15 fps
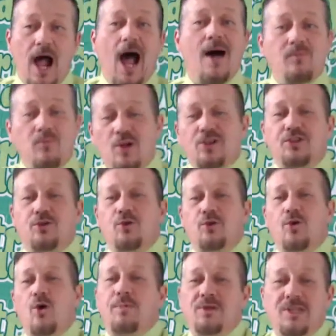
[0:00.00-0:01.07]
I'm willing to
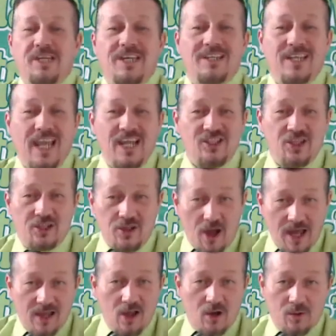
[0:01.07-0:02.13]
openly engage in
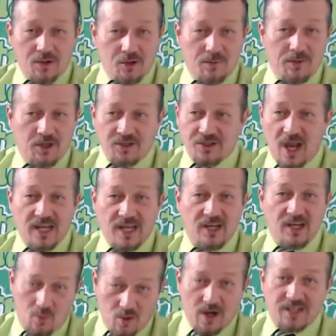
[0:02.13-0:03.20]
dialogue with you because I
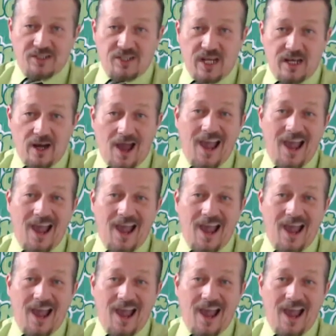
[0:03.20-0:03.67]
know where I stand.